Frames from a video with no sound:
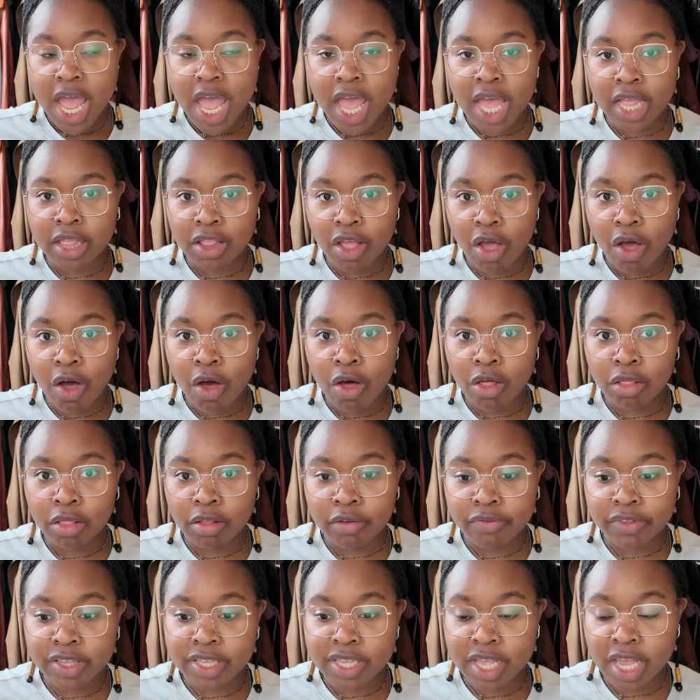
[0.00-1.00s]
and
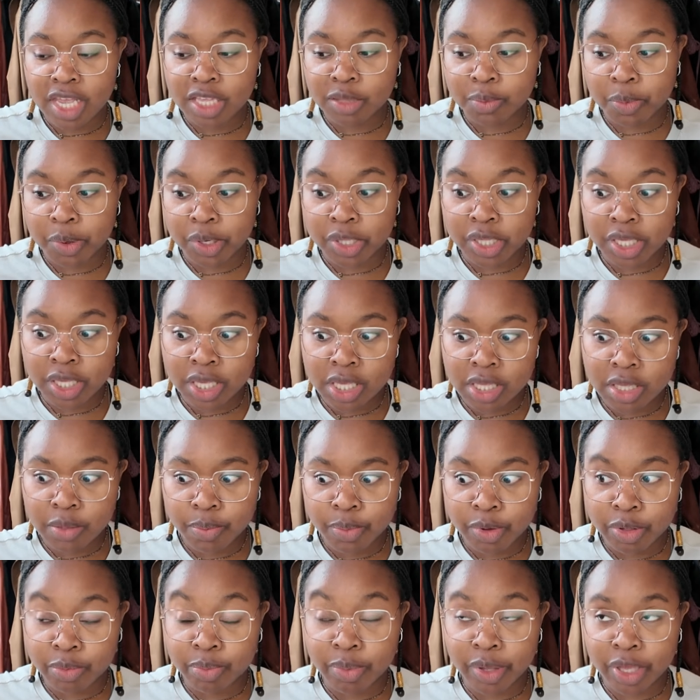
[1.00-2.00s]
all of this expertise,
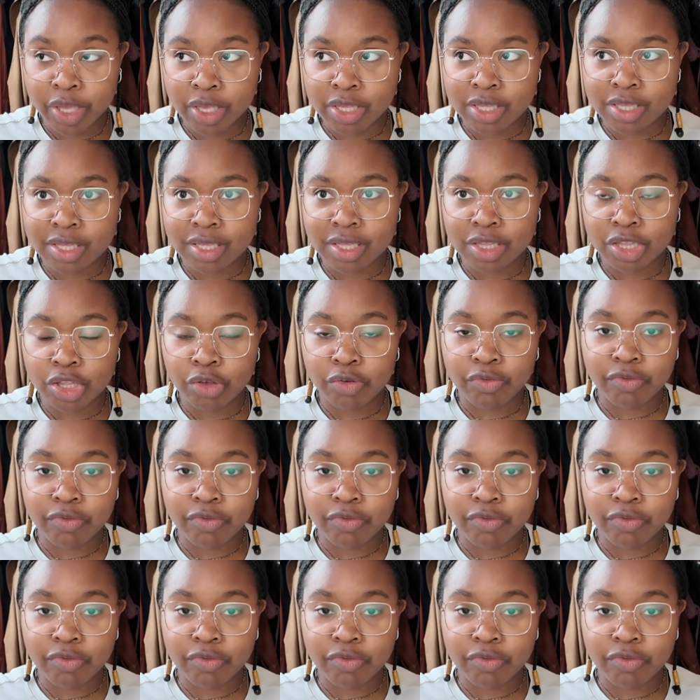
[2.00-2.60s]
but because